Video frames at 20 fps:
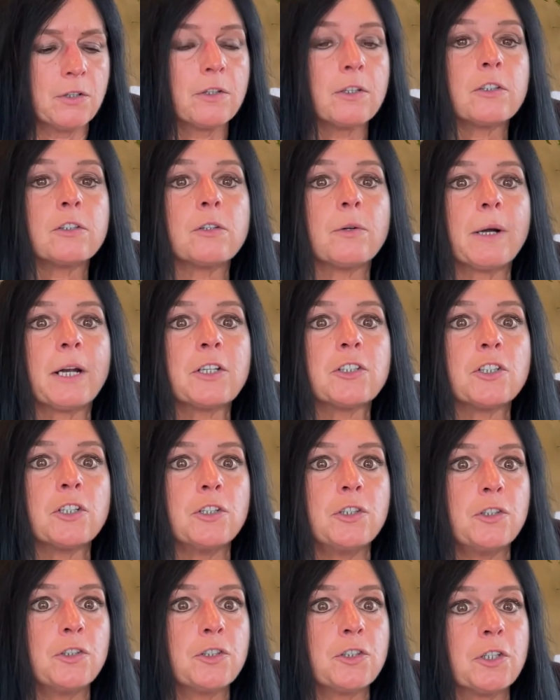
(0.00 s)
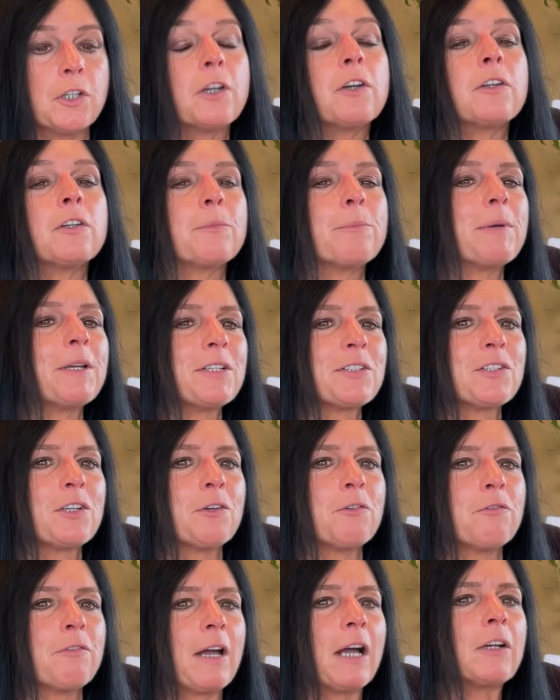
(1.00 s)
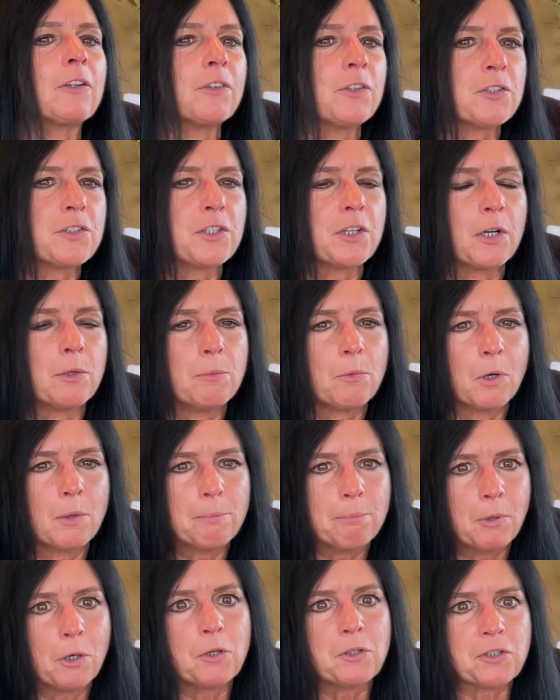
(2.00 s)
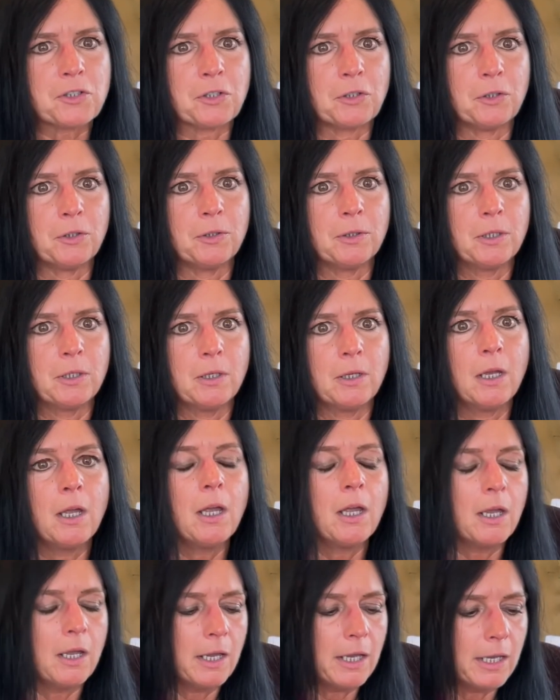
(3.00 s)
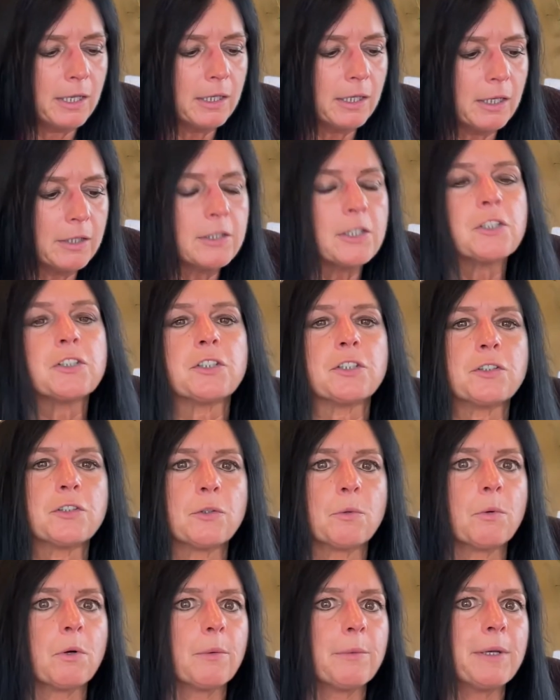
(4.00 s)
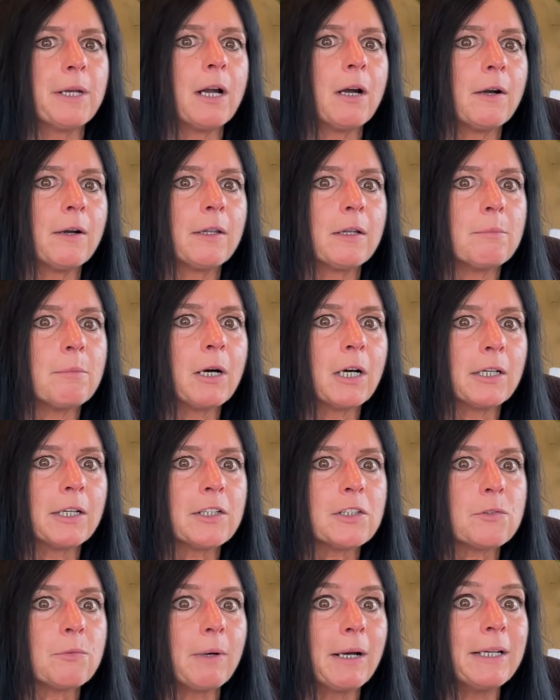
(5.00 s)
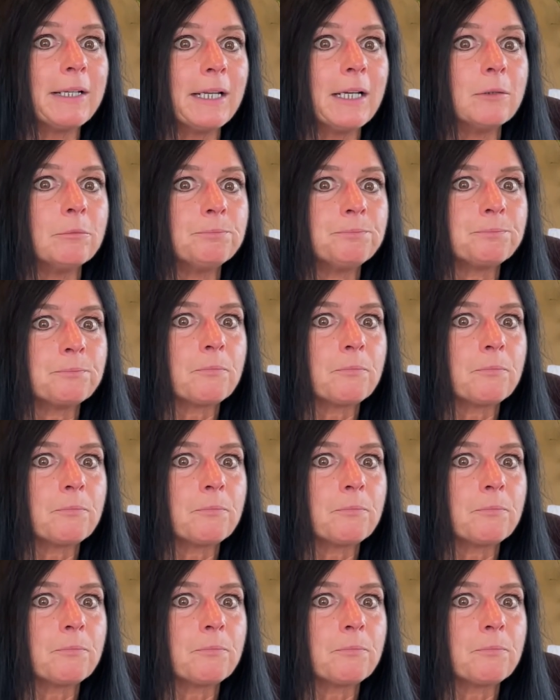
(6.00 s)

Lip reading: The direction you should go depends on factors that are more personal, in addition to where we are in the markets right now.